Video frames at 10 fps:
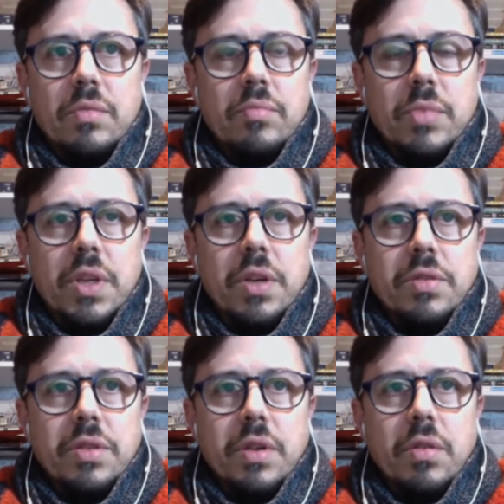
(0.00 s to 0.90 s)

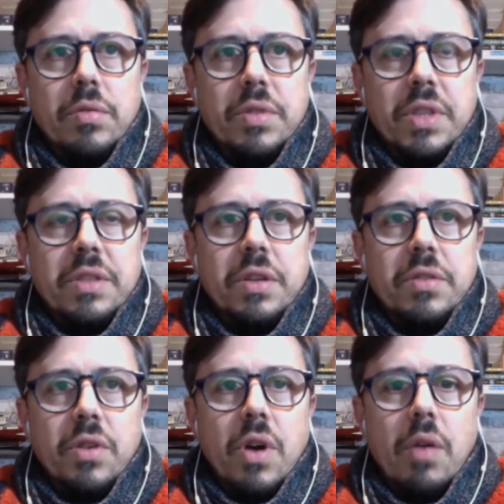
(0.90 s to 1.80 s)
years ago, 6
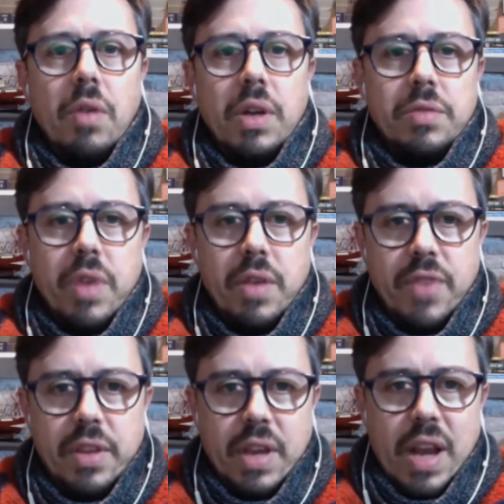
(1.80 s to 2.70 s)
years ago, I want to
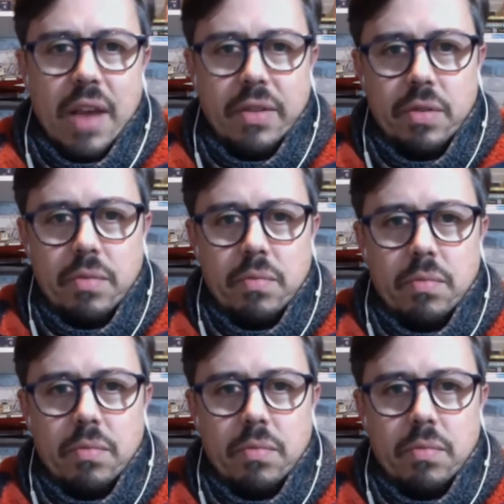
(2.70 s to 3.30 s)
reinvent the classroom.